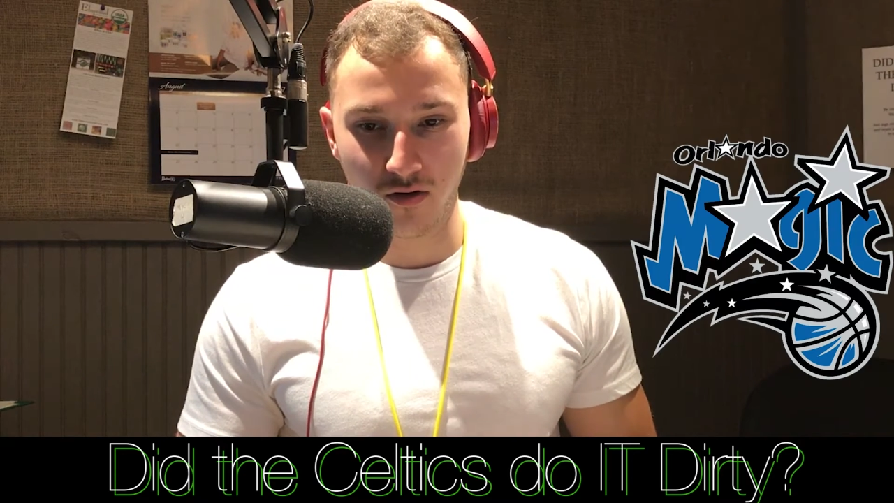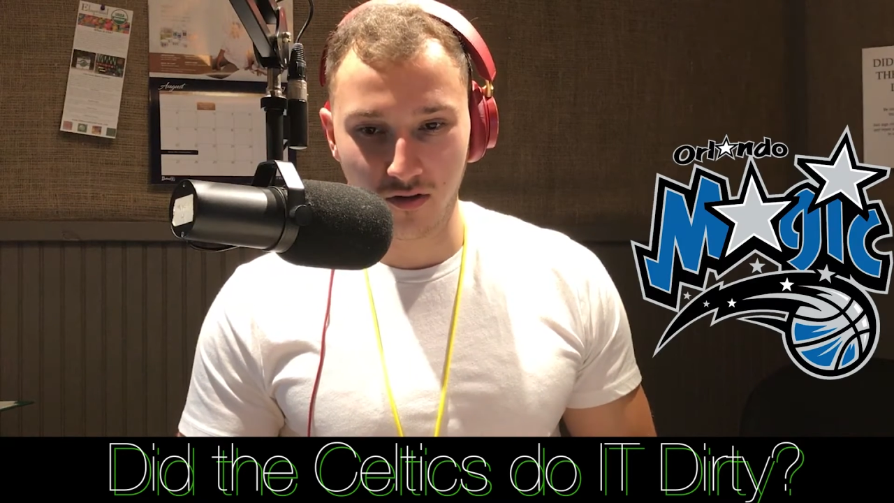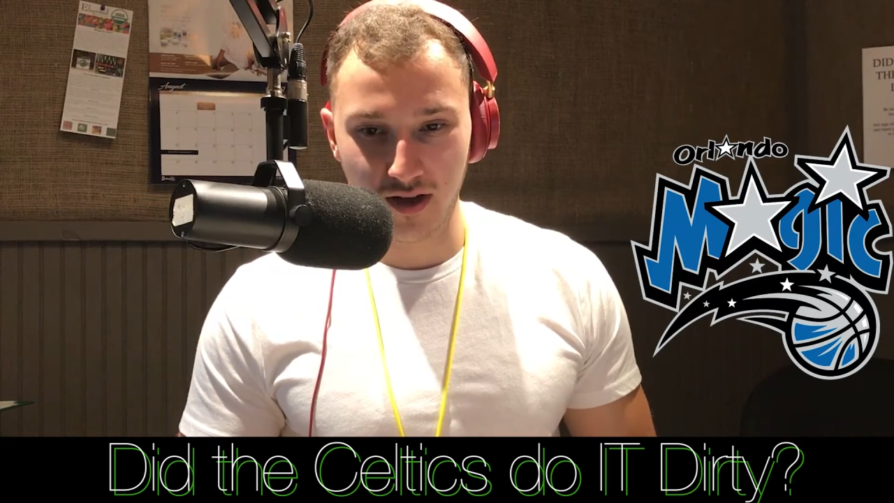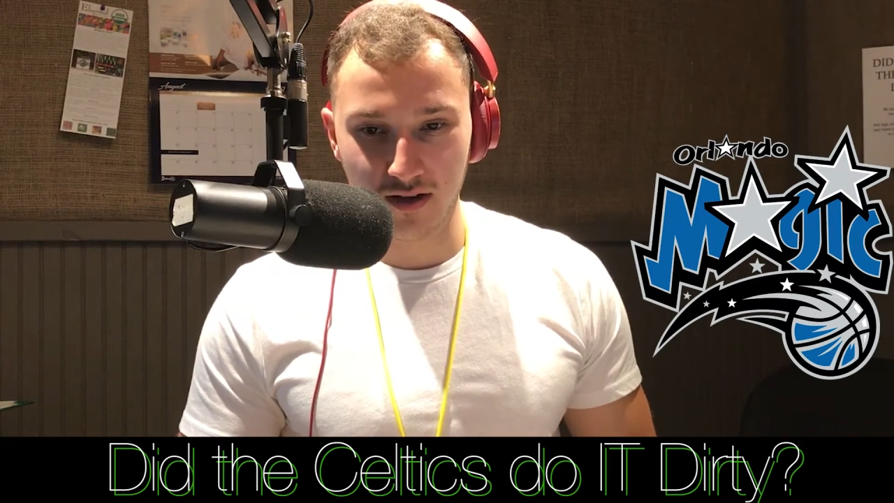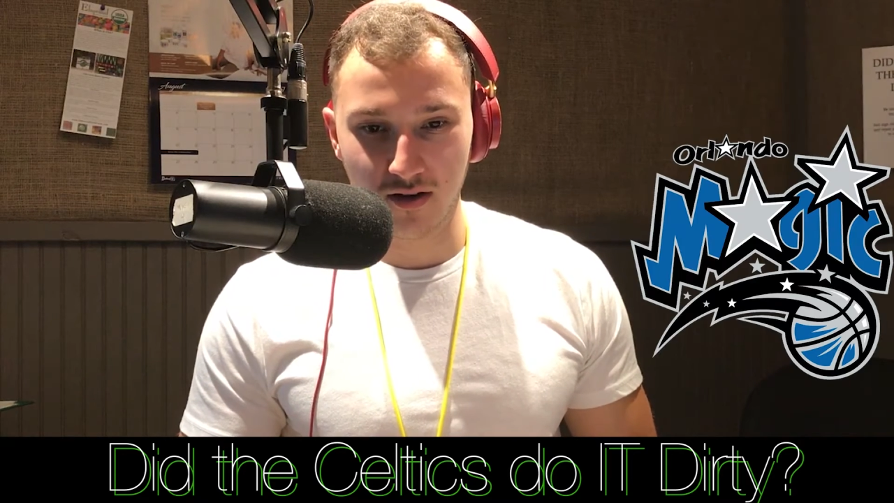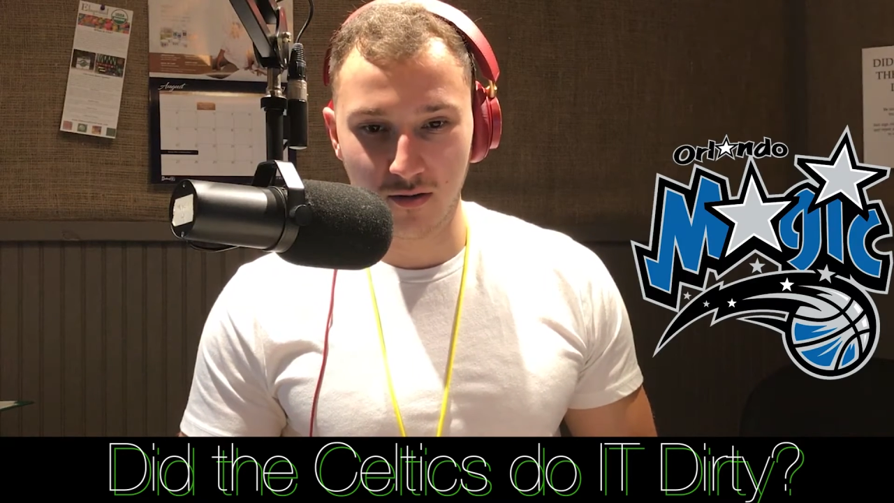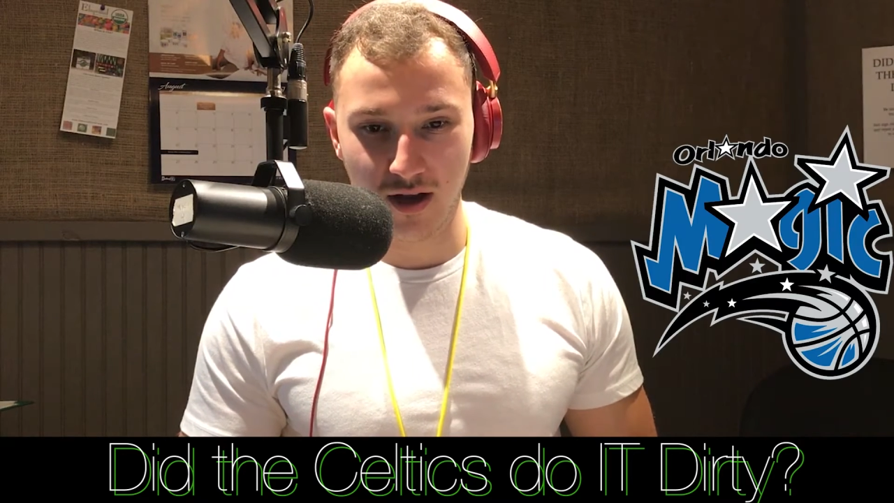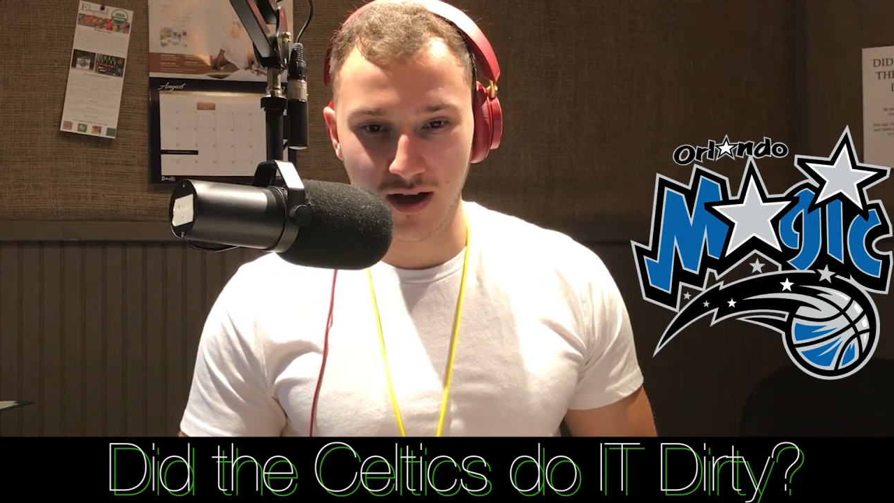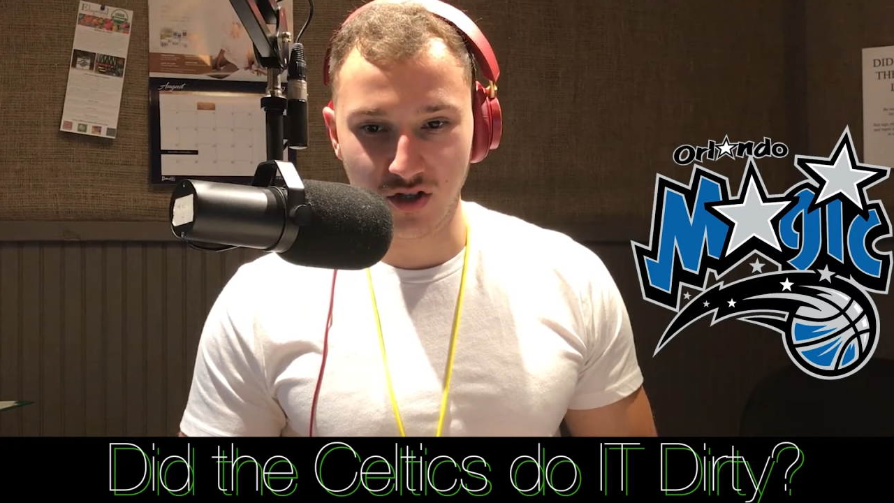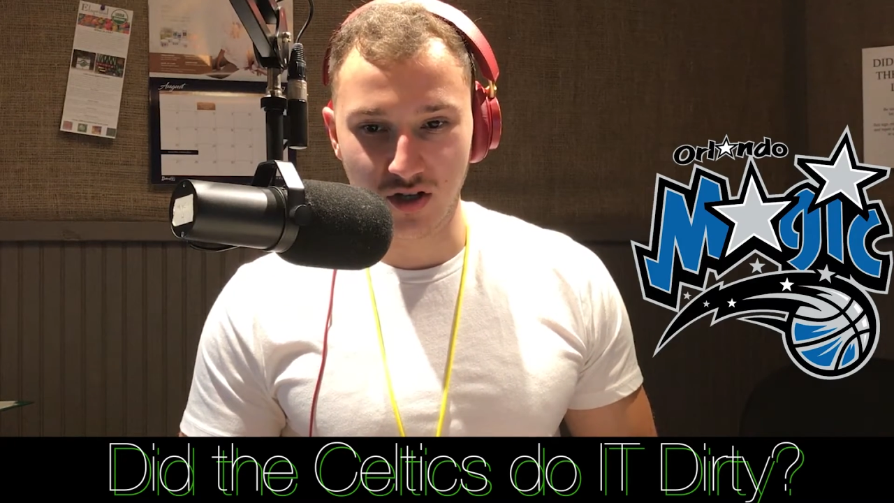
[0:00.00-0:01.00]
Orlando
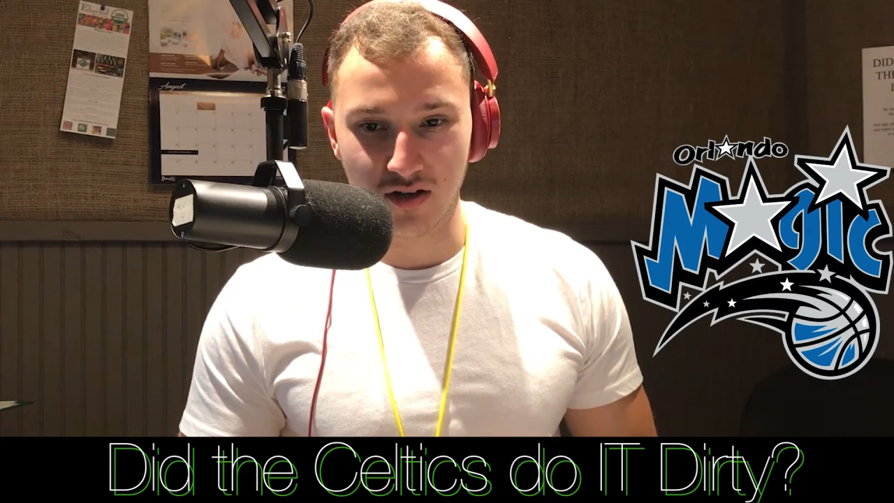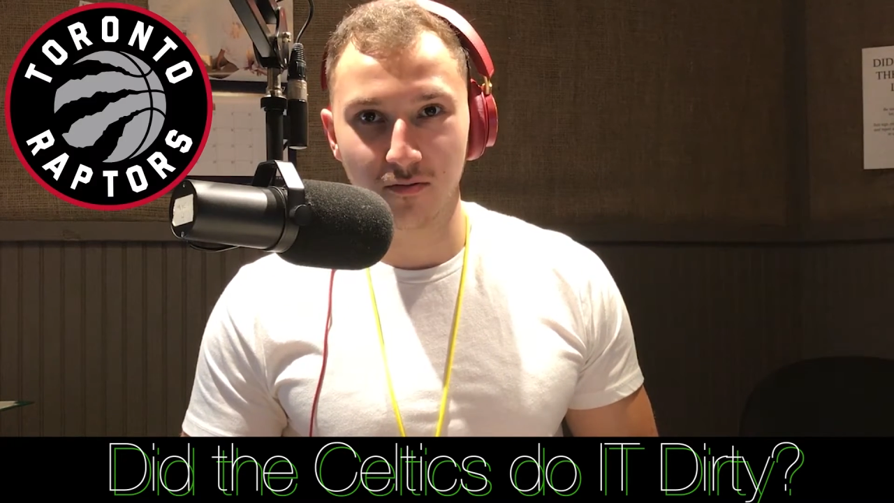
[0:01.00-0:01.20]
Magic,